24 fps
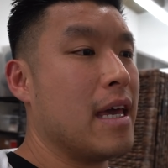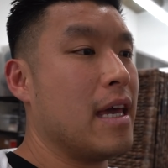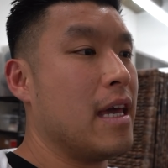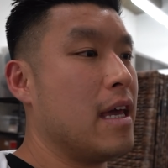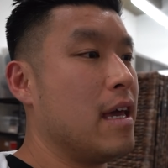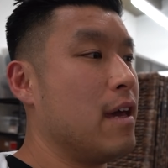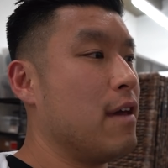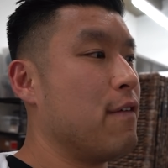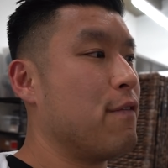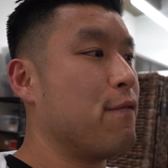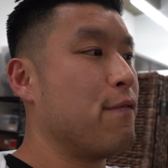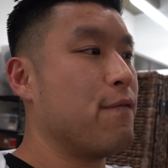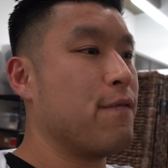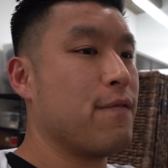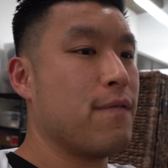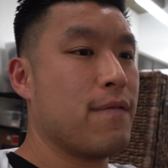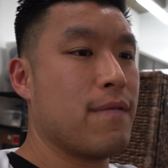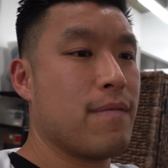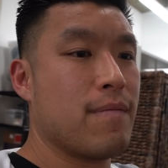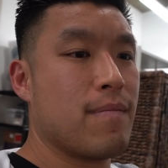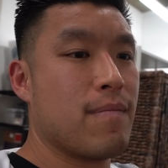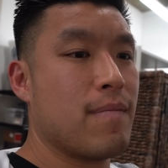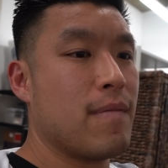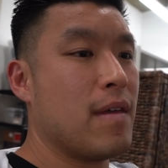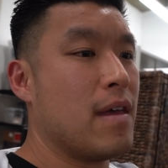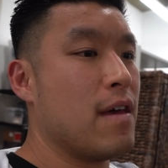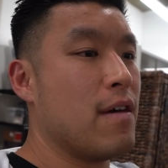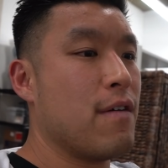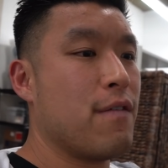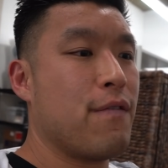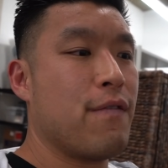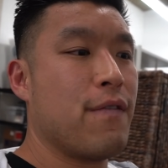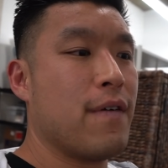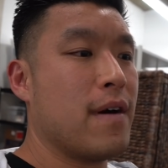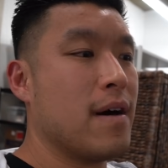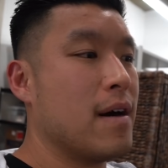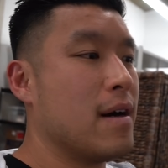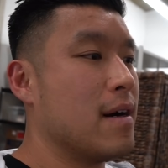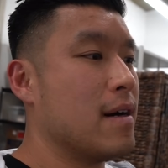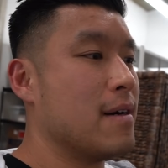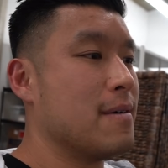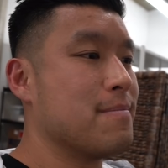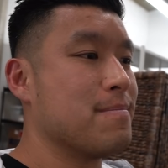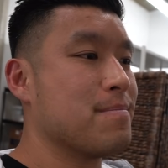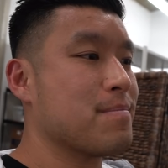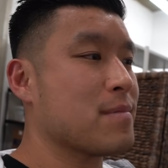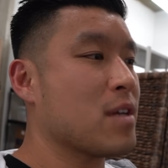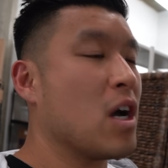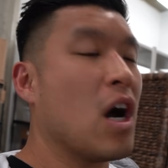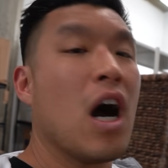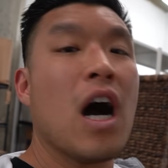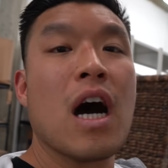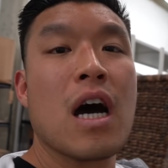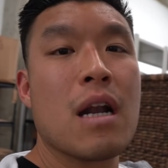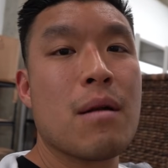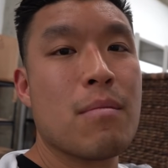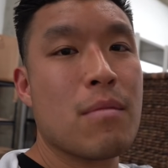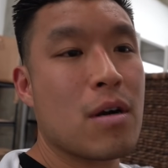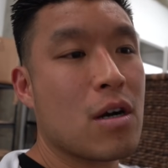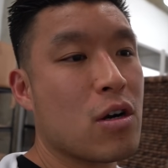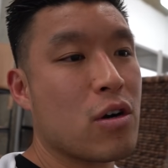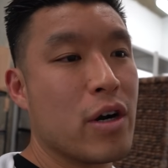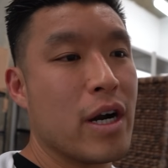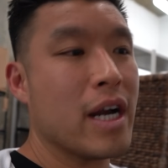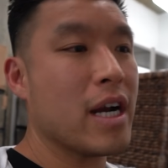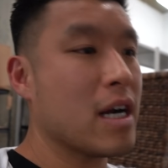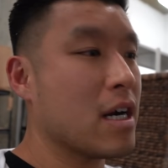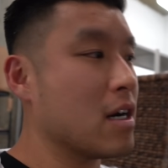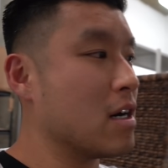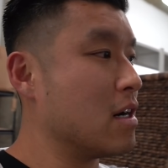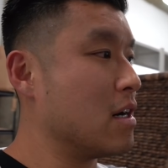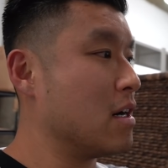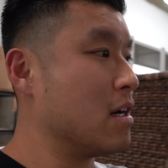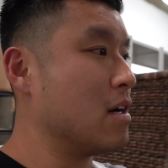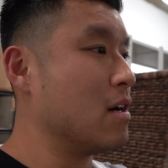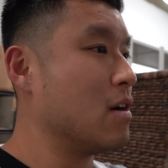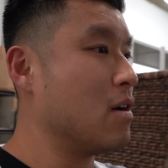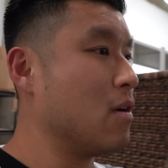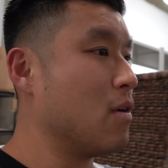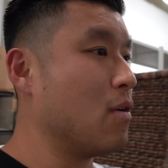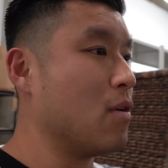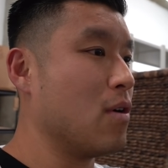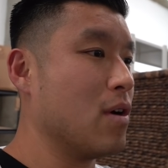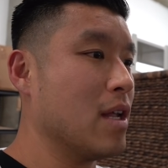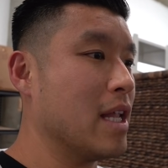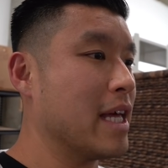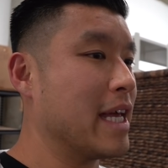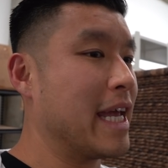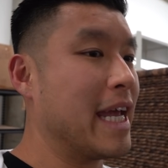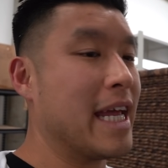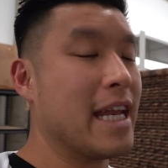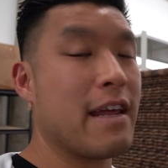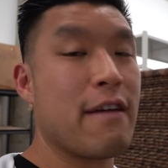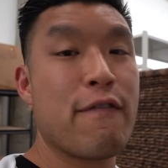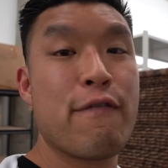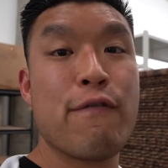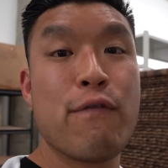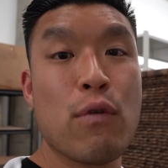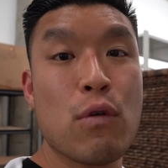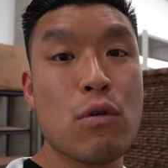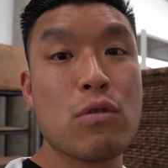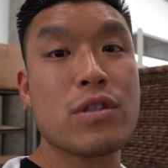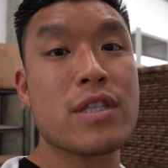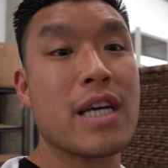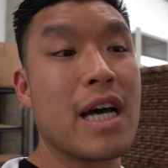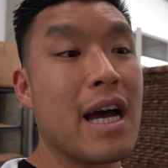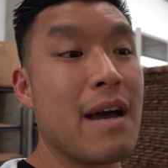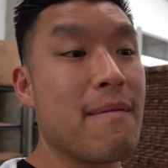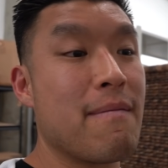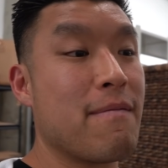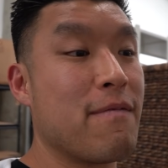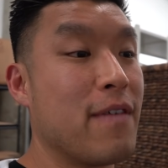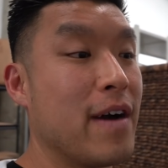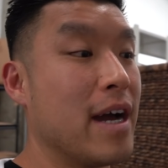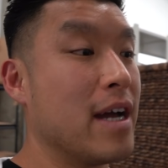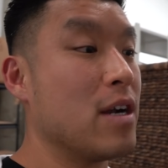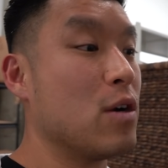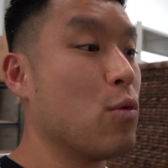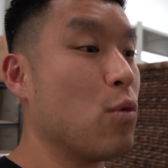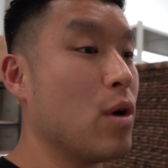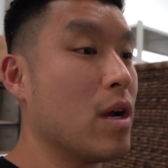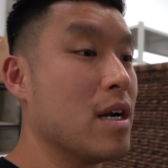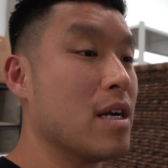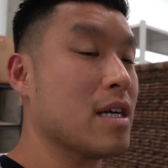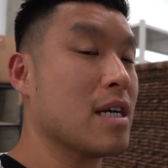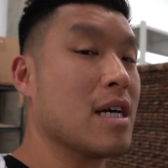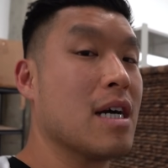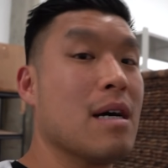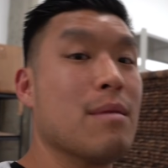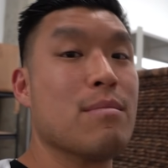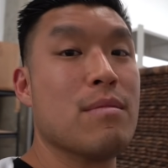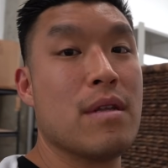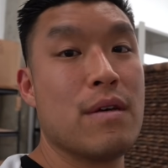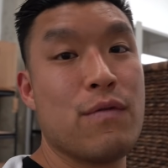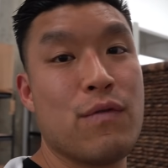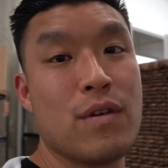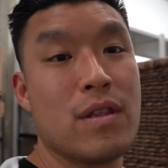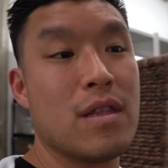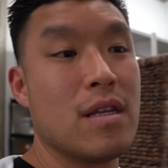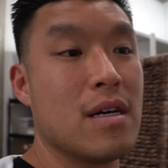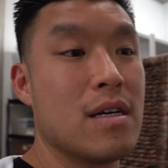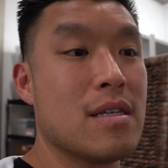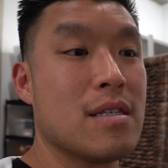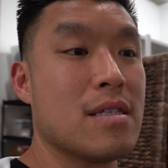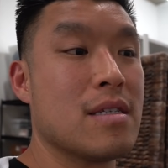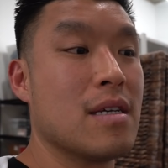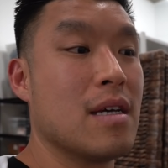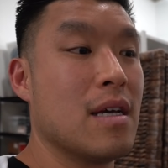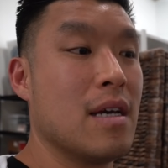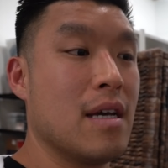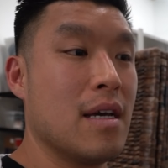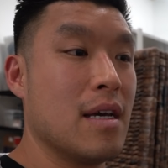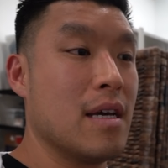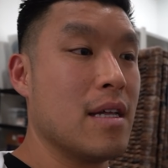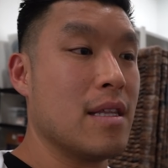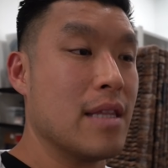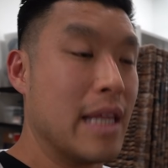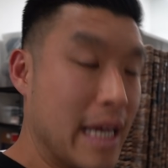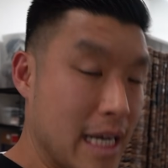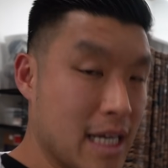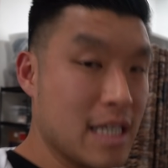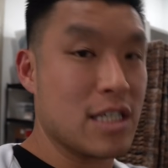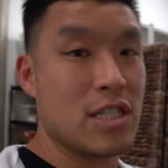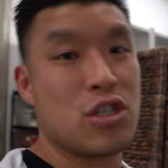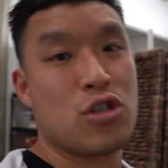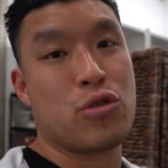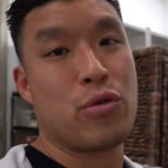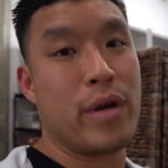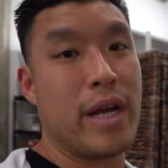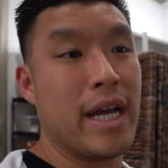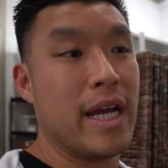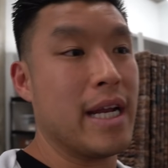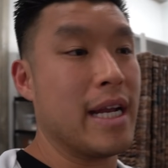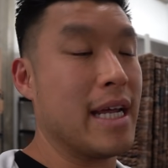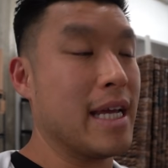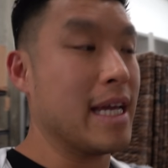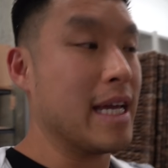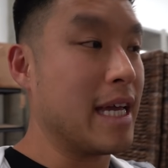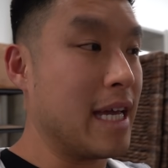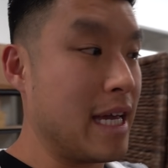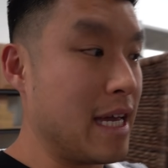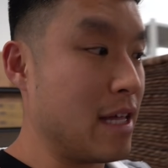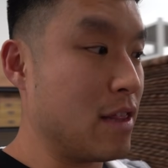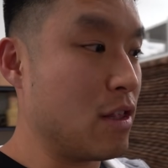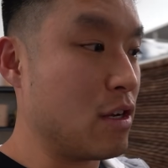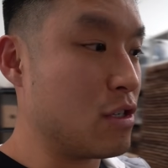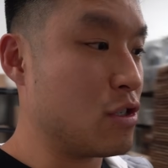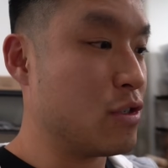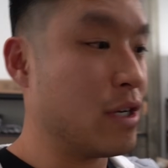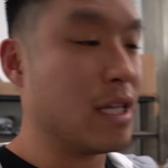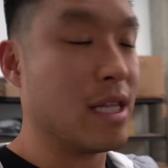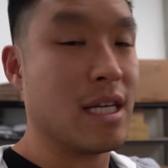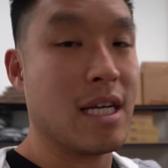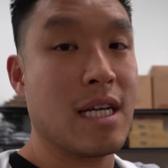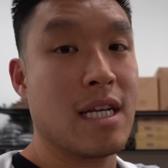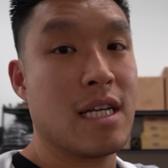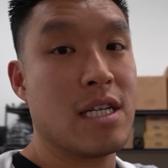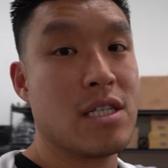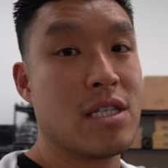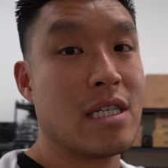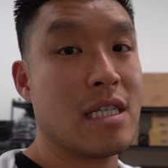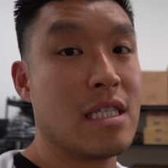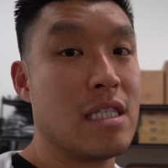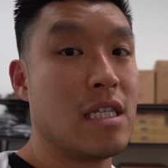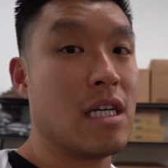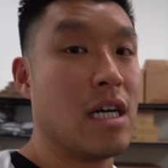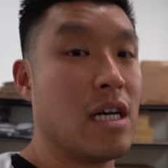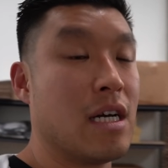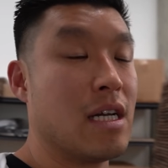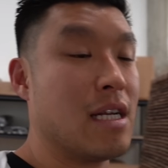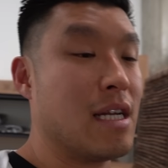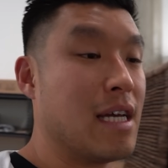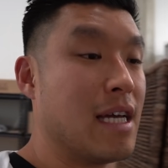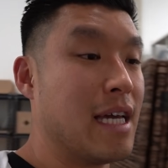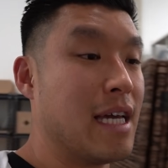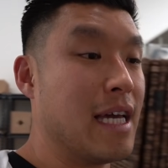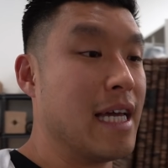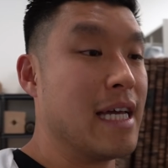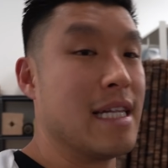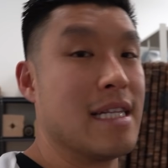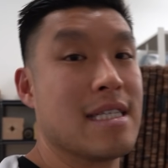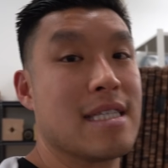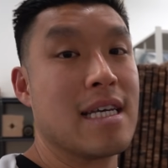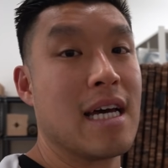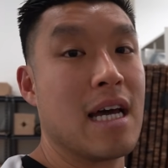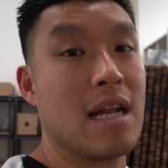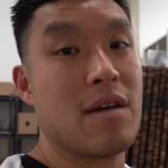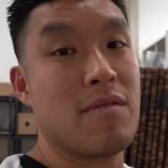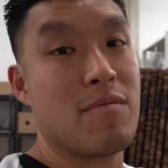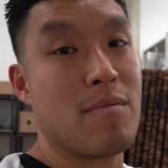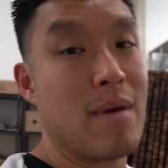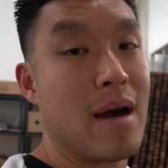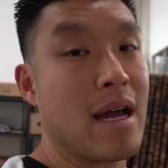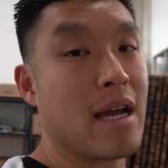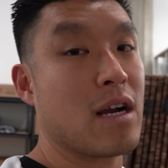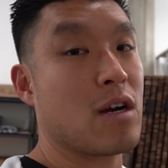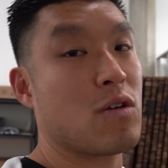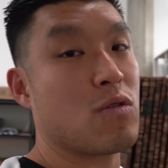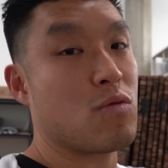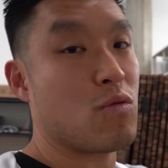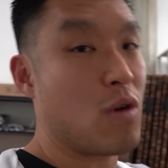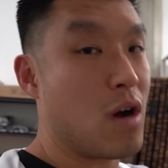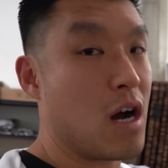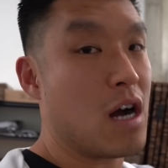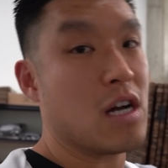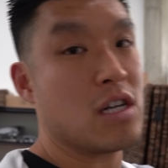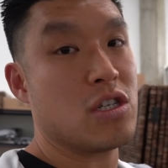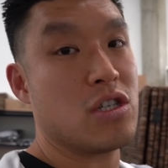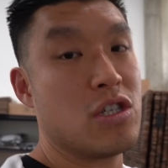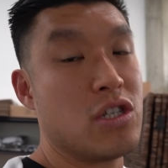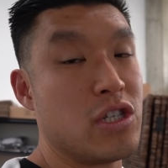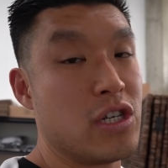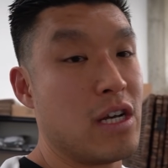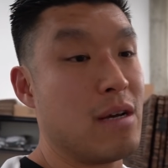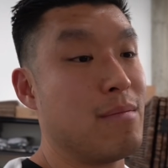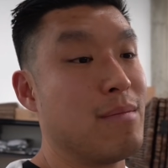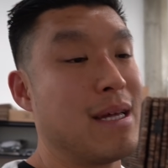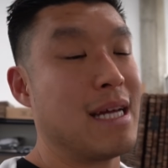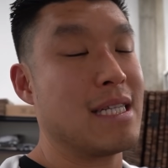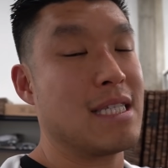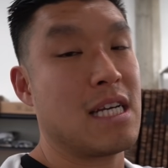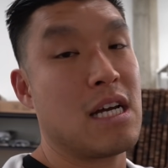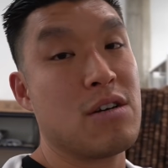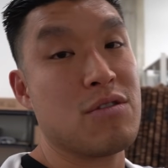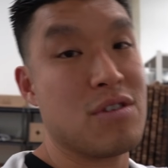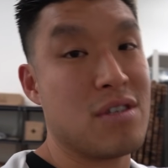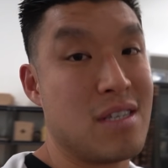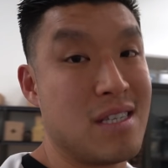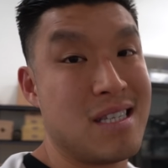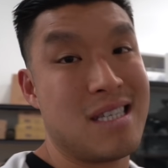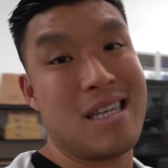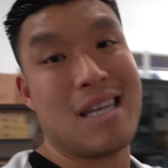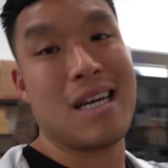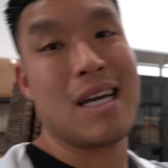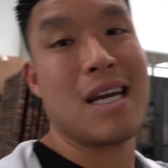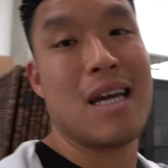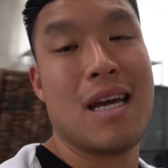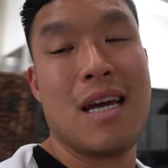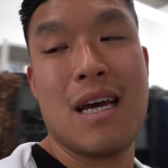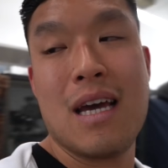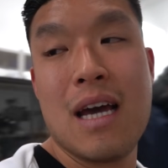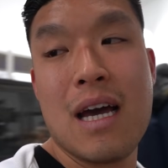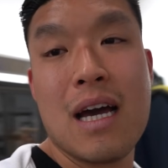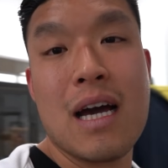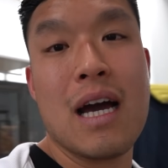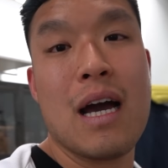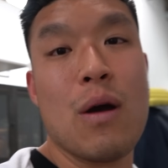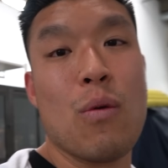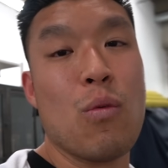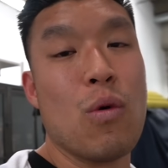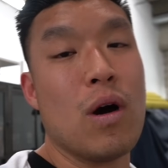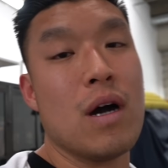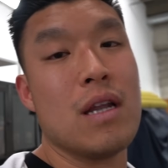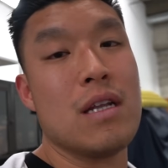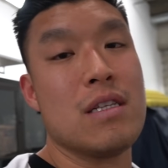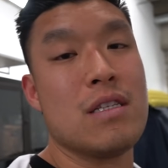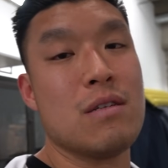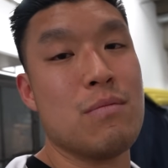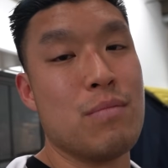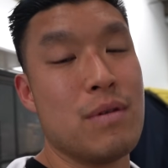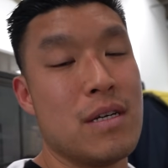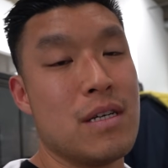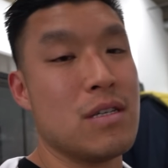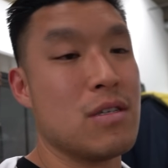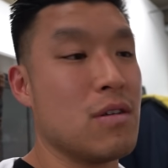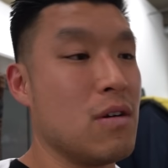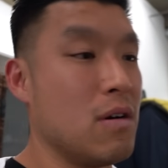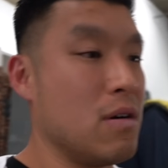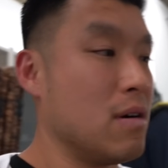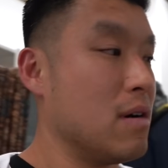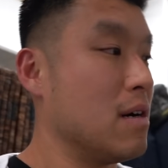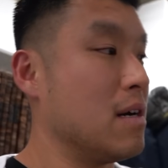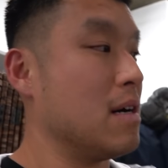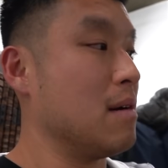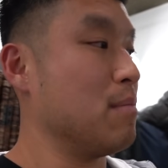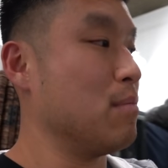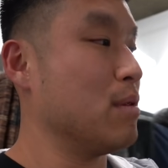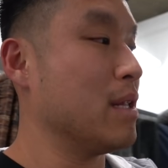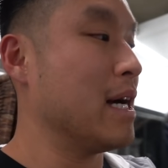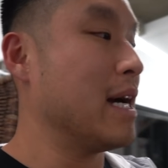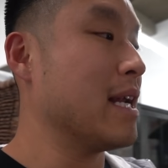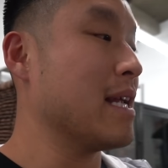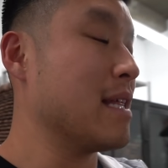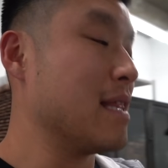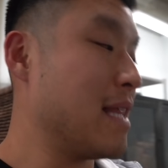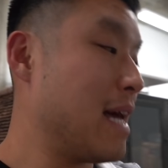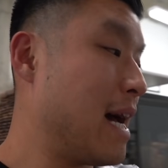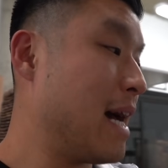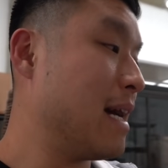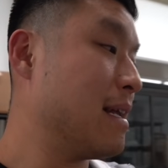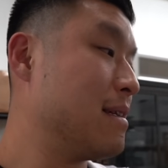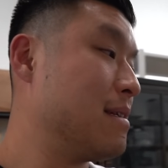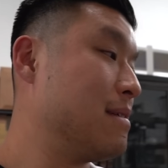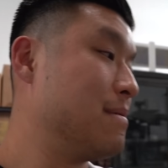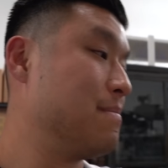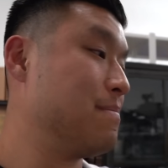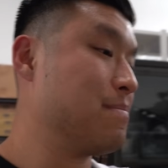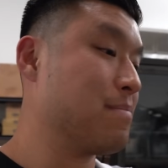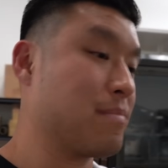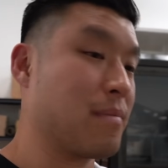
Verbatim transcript: if if um, Conor McGregor or like any full time fighter wanted to come live with us, they can train and get their strength and conditioning done inside of my garage gym. That's how sick I want it to be. So I'm planning that,